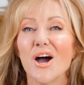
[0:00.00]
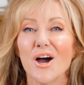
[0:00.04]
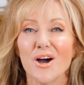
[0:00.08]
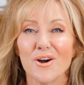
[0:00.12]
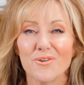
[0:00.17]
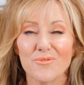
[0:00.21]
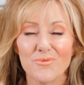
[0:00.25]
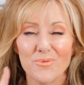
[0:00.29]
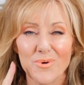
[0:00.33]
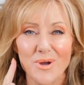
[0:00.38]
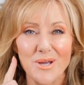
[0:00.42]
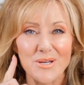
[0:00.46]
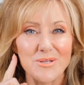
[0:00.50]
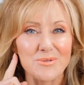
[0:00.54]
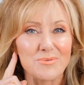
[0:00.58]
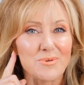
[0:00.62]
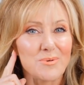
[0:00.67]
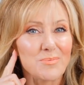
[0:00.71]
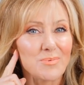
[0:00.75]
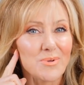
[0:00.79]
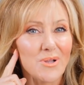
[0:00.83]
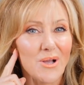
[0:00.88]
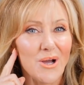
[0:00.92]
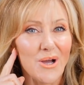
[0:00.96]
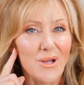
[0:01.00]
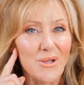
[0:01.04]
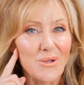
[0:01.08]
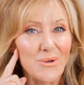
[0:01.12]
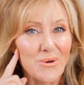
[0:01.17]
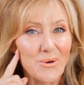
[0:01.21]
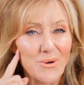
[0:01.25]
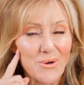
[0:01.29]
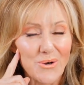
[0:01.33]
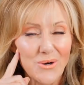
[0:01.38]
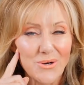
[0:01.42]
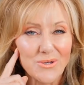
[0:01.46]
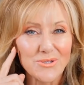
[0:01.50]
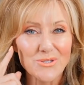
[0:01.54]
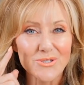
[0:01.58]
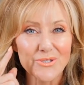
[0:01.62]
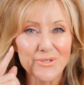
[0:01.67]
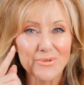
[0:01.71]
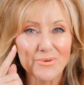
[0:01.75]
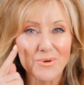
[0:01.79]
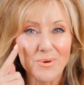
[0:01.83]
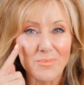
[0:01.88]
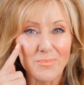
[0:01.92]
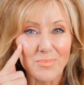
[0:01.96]
of where to apply your
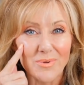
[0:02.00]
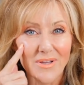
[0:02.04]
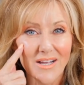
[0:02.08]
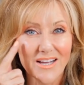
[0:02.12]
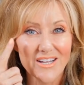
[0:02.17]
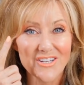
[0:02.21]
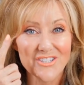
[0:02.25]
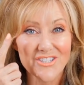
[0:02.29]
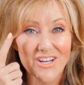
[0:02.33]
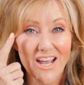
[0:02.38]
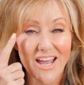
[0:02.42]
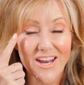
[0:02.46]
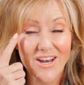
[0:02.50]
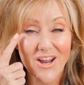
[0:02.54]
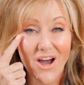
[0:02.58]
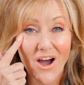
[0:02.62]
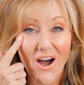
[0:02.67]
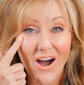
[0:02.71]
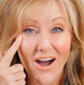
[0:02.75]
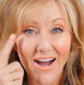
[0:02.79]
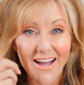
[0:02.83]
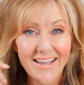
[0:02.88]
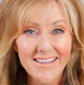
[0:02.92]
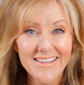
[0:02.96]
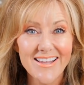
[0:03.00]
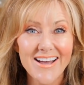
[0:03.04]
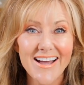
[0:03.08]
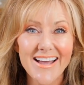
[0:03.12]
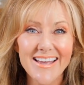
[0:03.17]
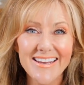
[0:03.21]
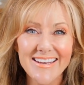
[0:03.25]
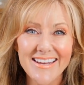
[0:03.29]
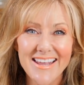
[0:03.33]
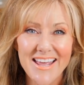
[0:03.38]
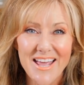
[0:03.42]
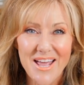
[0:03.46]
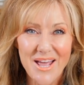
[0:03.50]
contour, blush, and highlight.